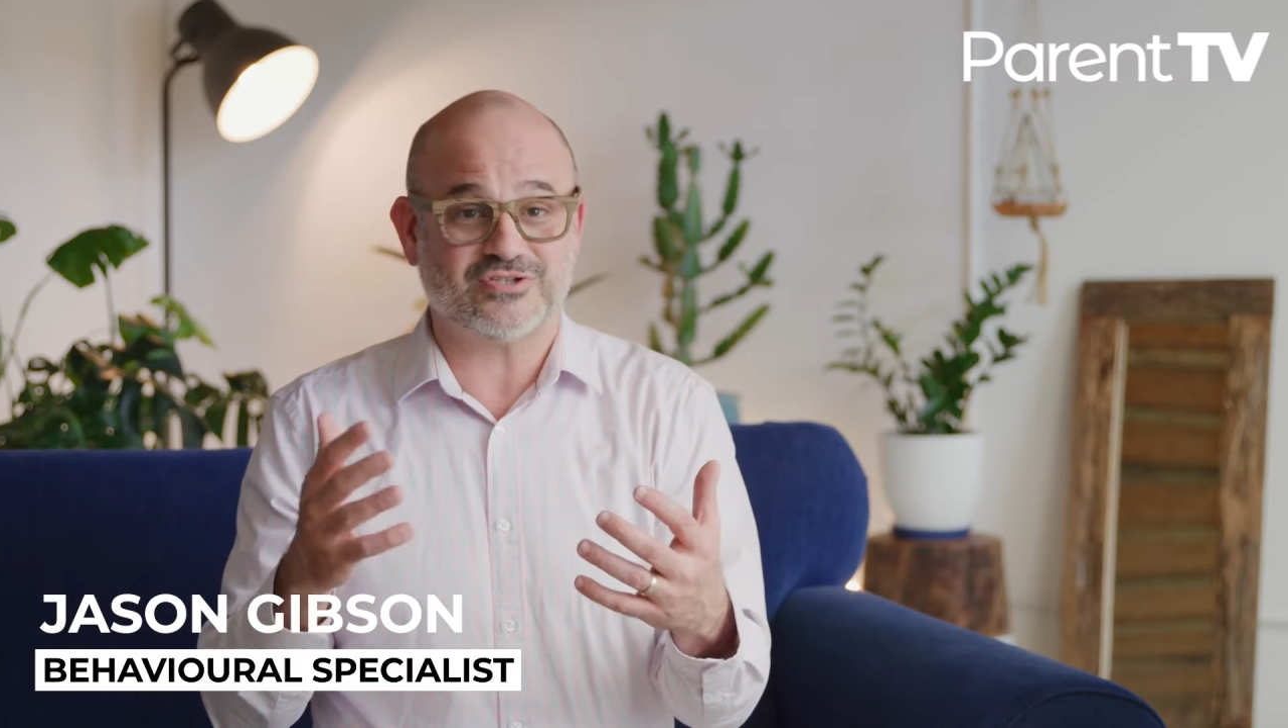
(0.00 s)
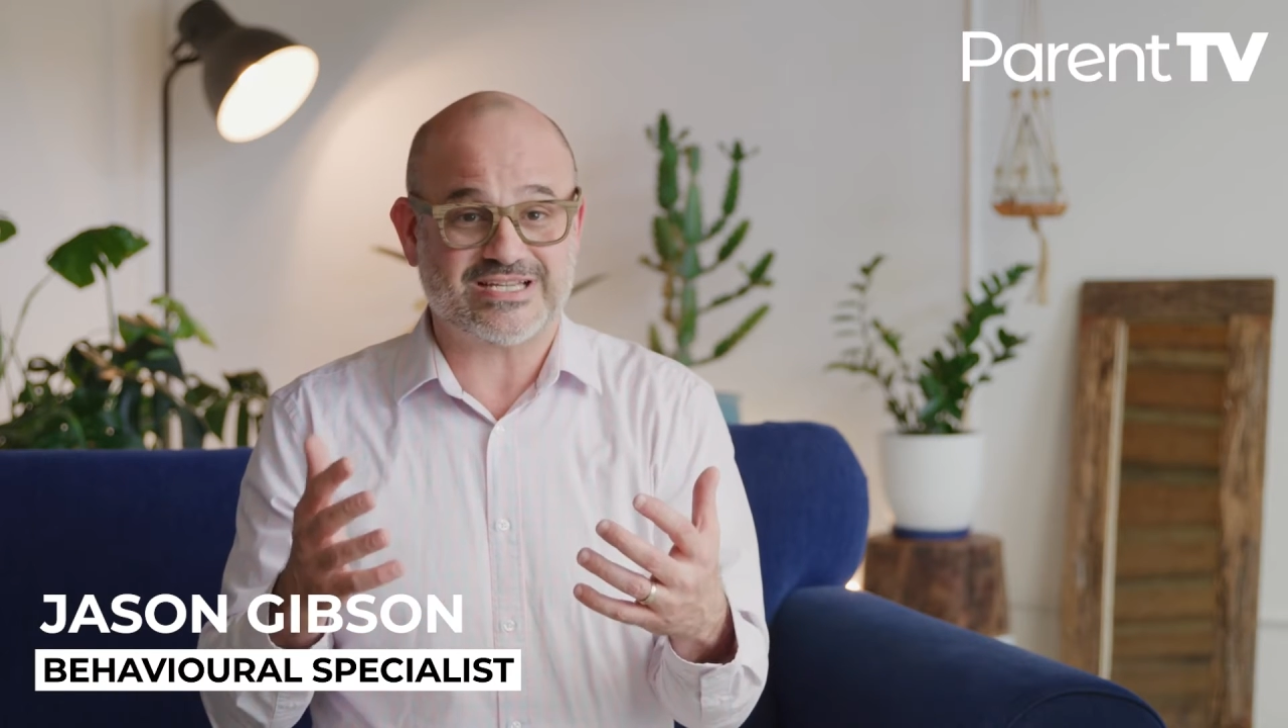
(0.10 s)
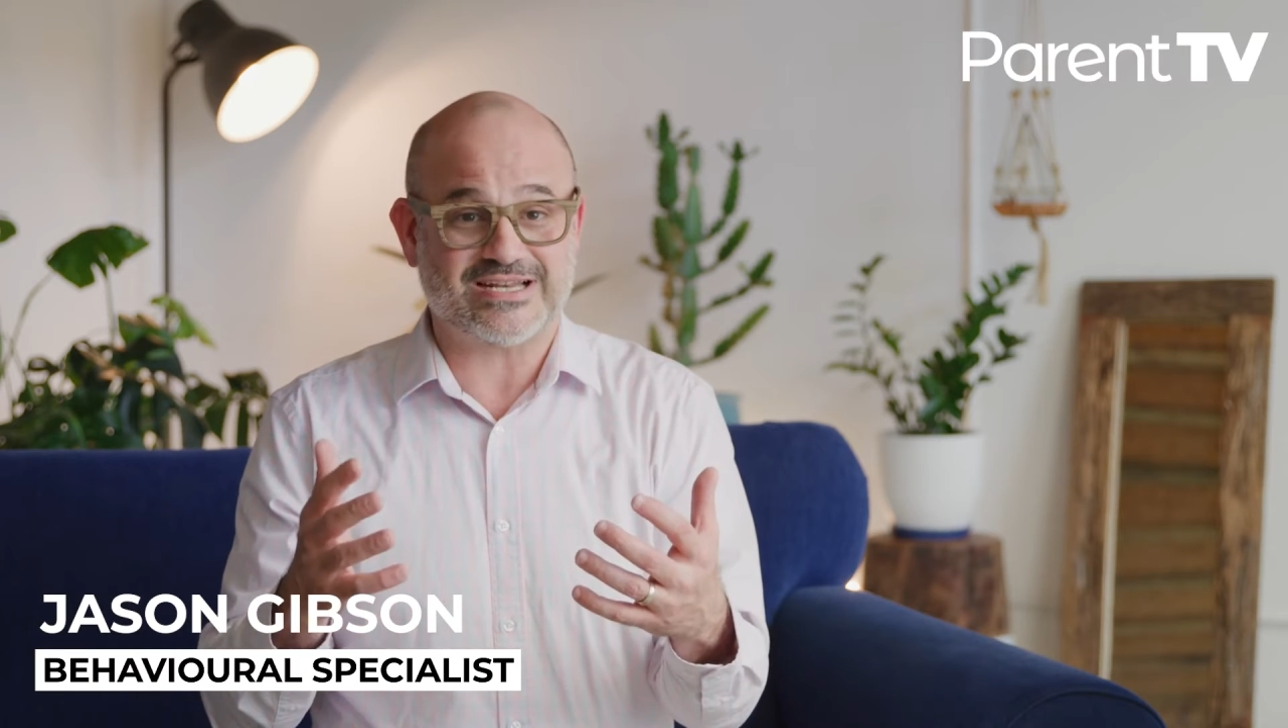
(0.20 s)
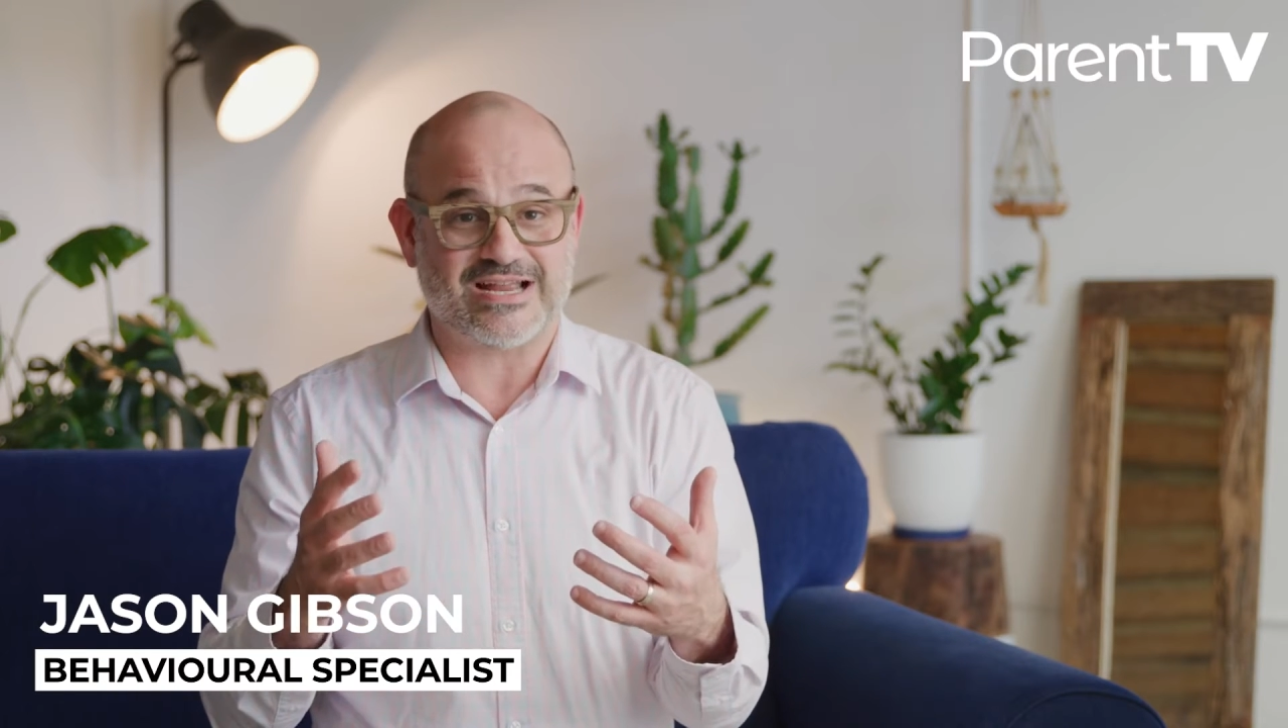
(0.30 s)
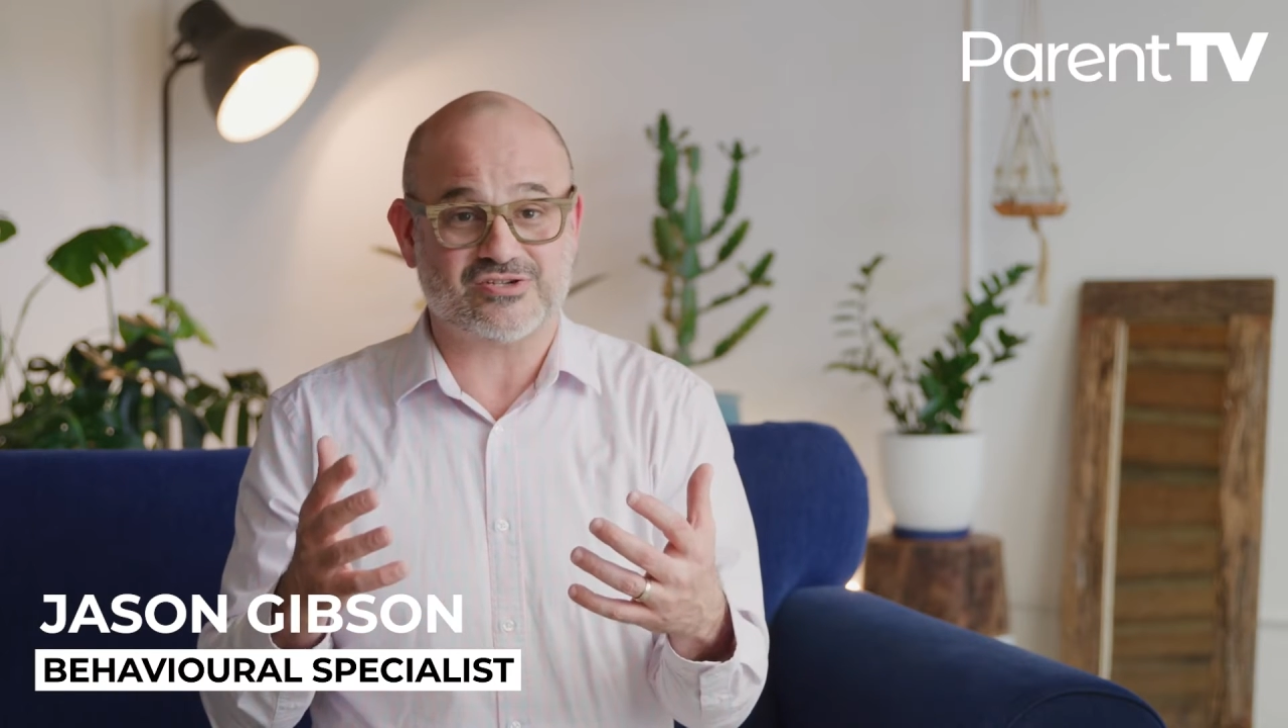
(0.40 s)

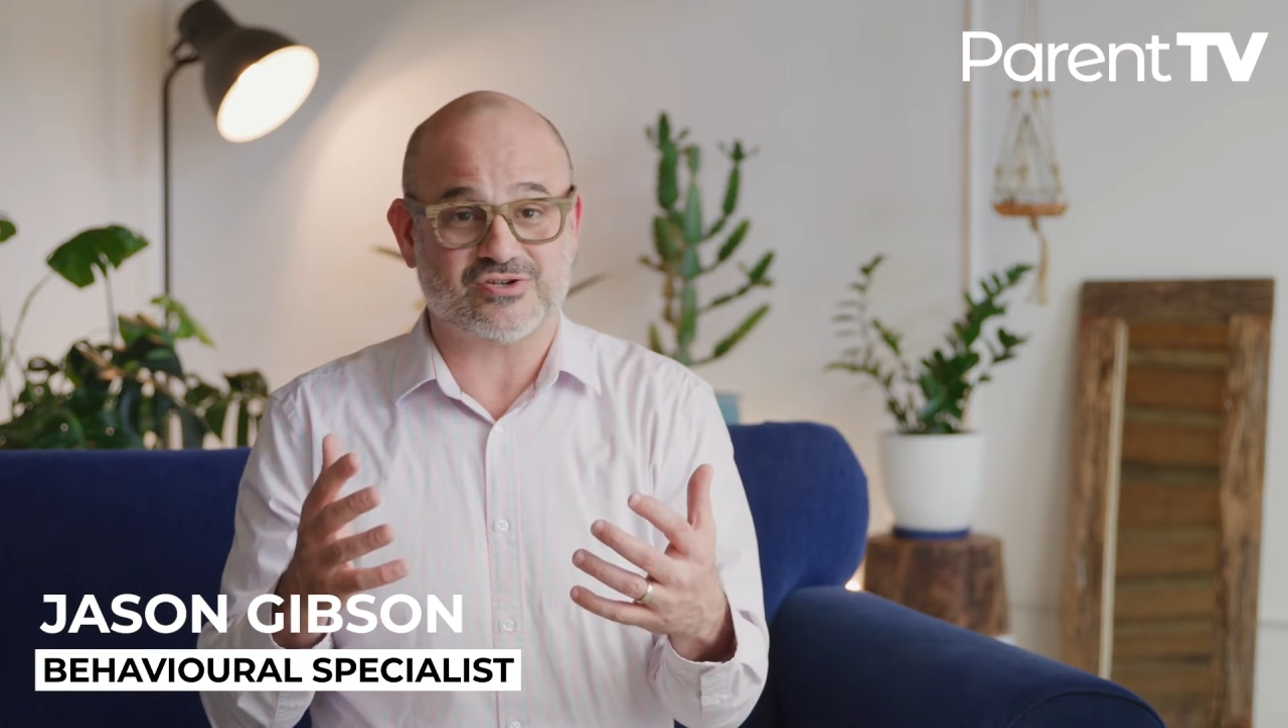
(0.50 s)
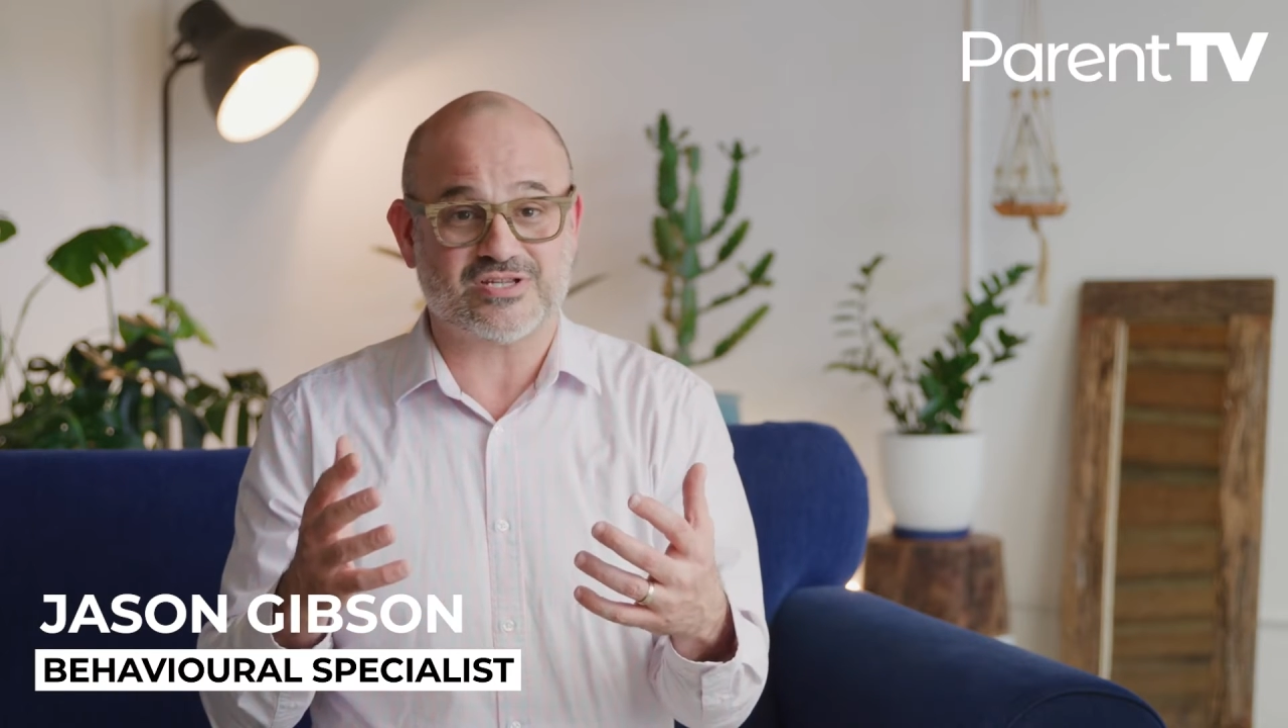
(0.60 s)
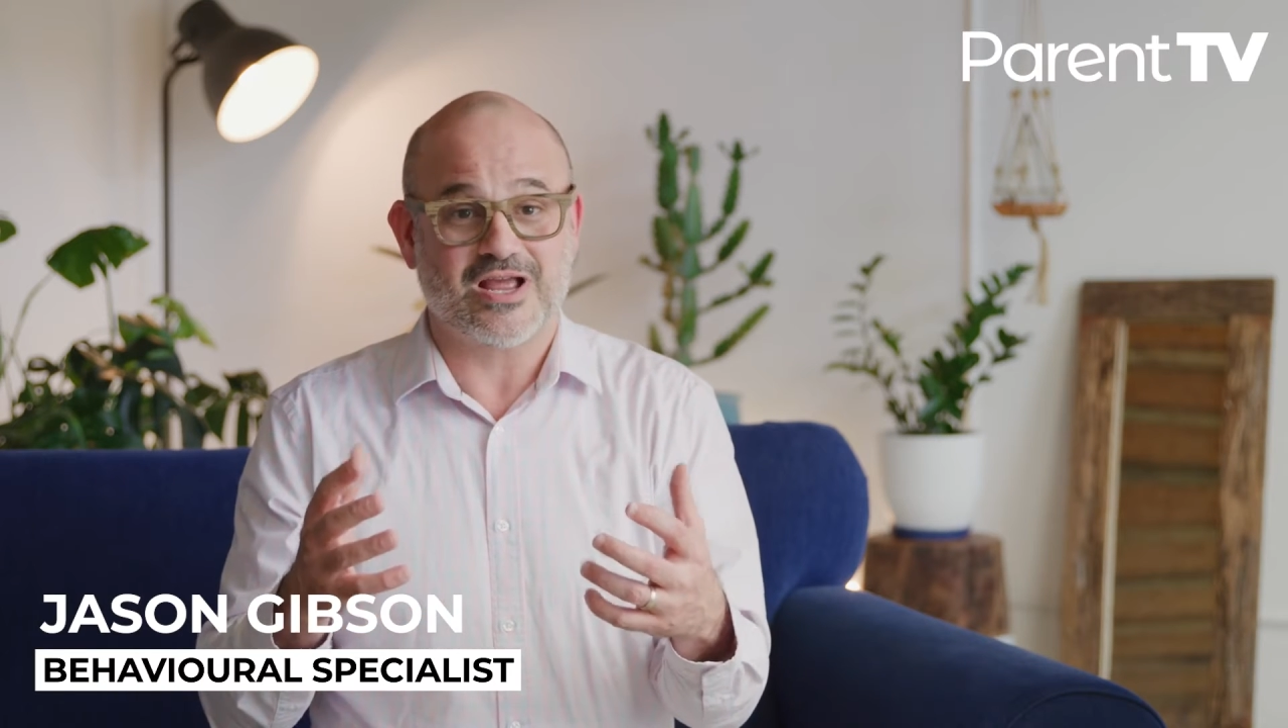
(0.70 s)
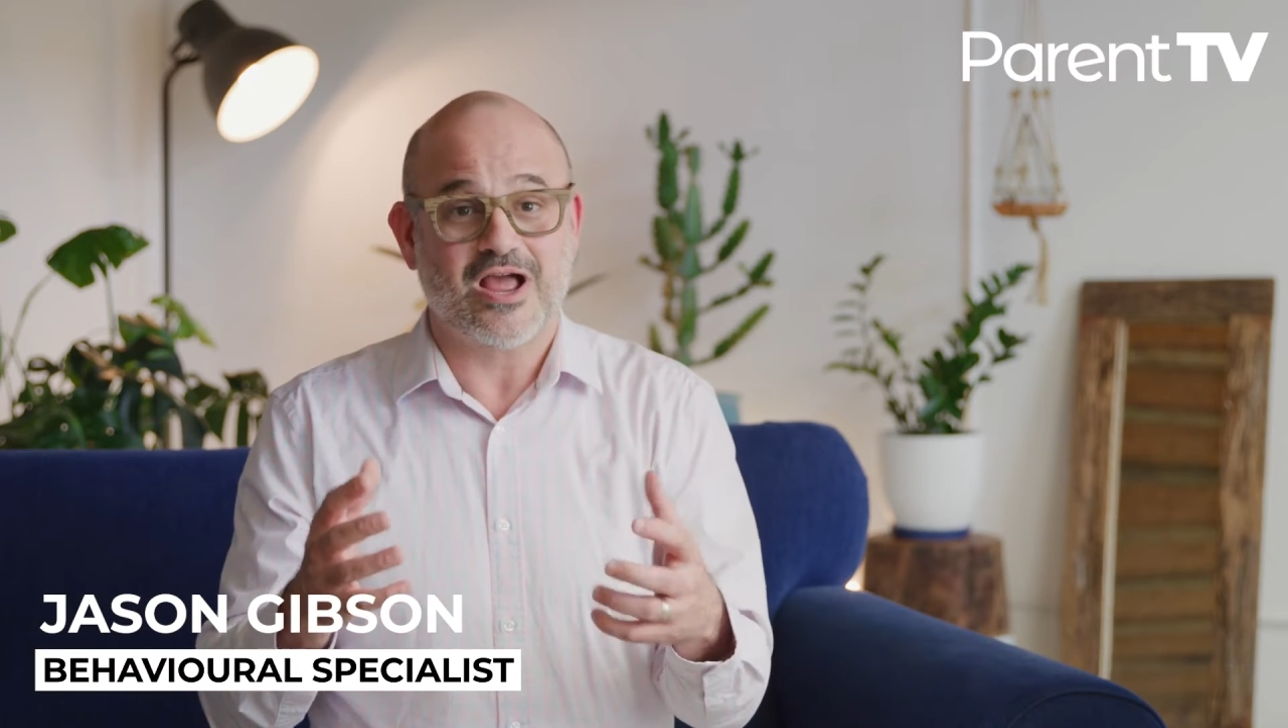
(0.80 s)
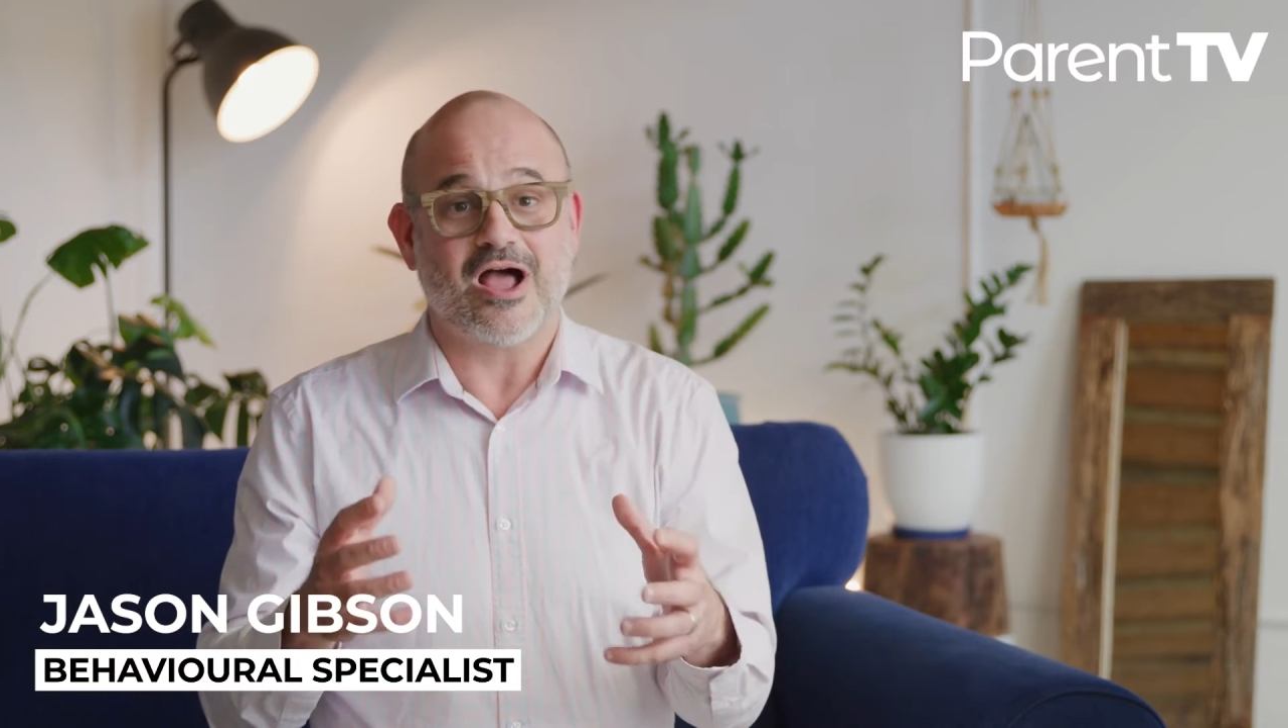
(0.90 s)
teenagers